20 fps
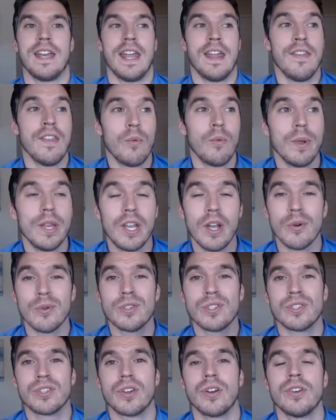and then we go
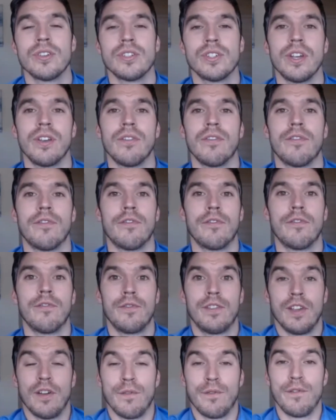searching
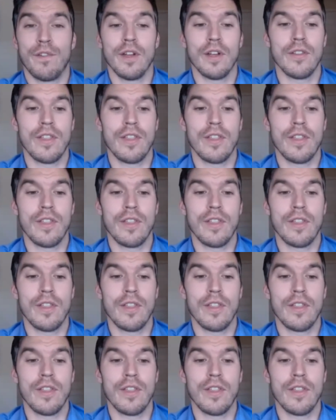to fill